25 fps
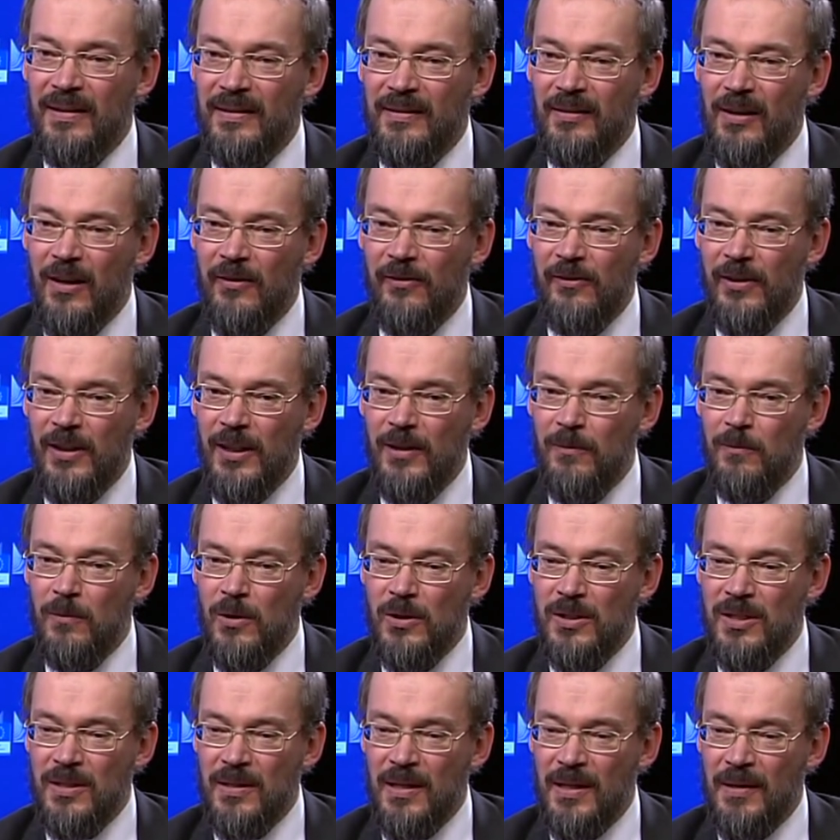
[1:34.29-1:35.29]
graphene
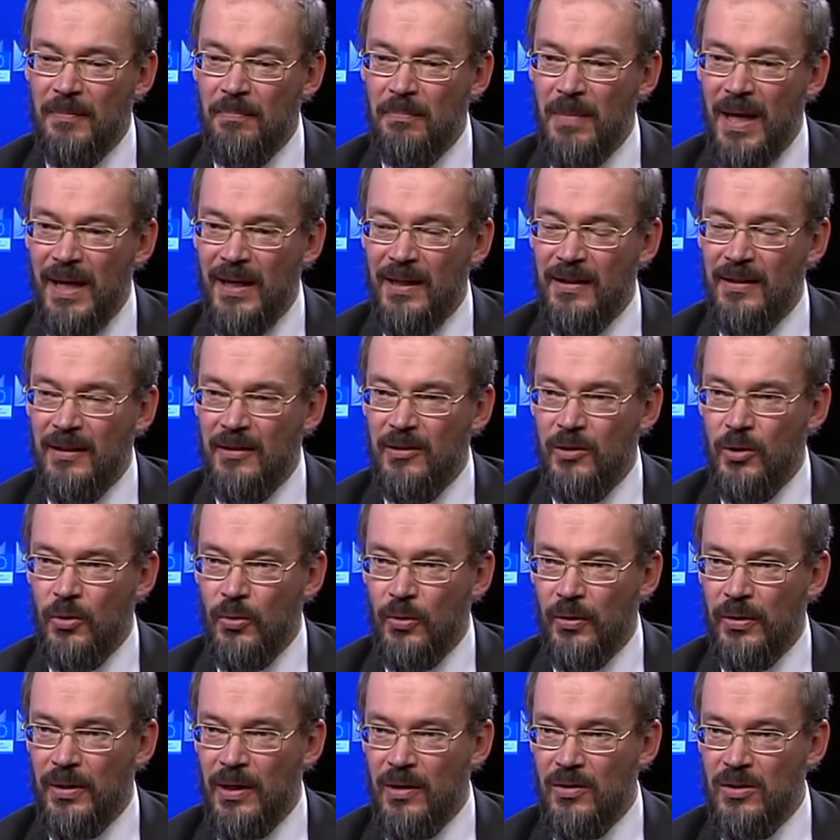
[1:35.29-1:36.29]
was made in
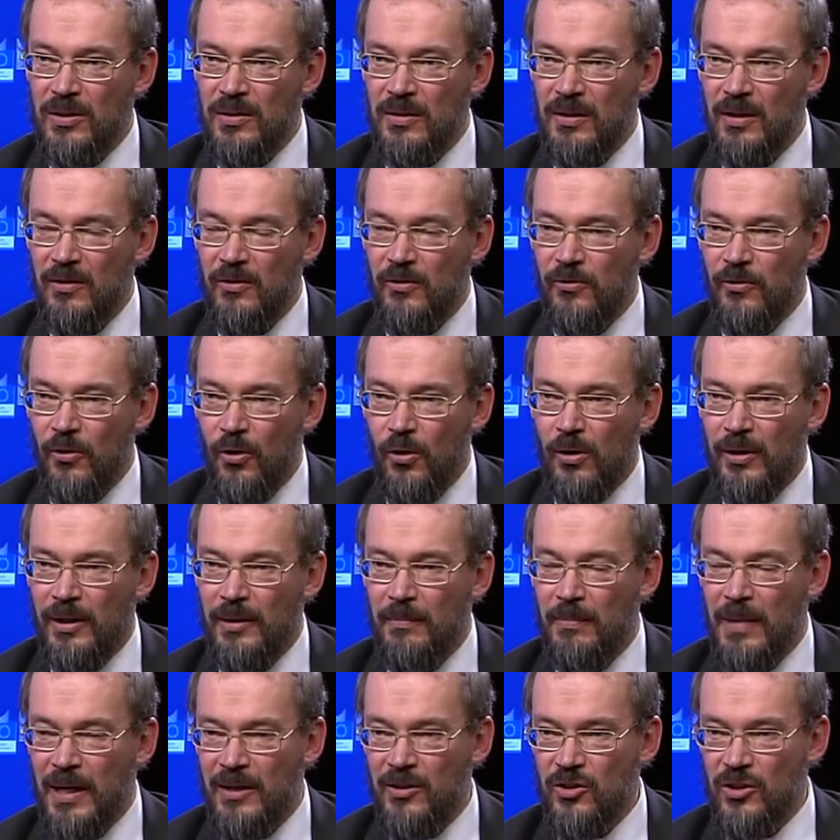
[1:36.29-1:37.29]
2004
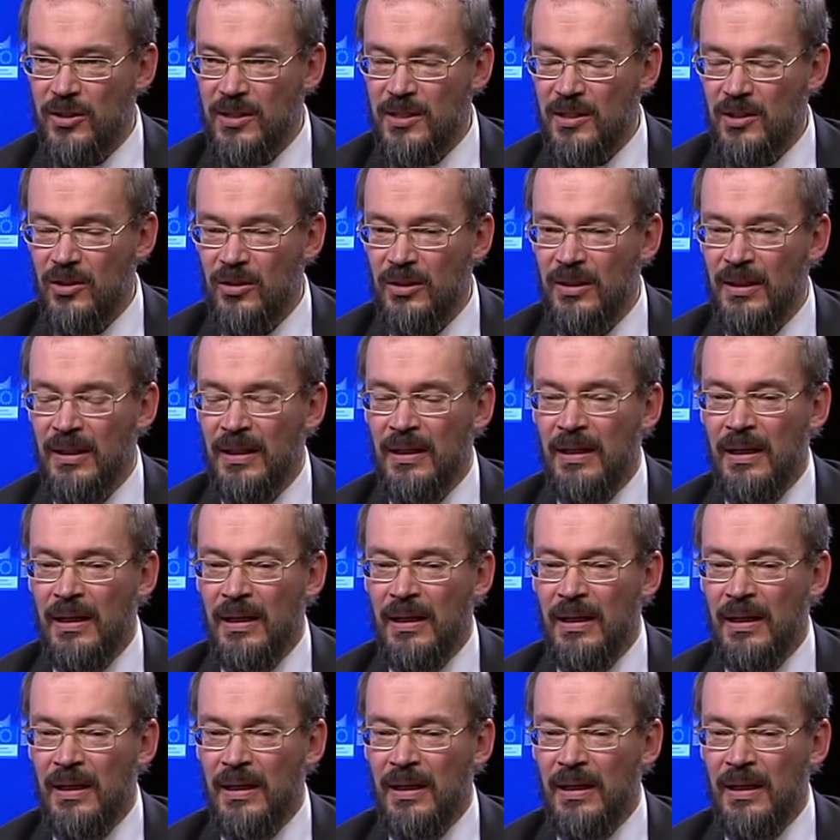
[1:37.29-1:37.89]
in Manchester,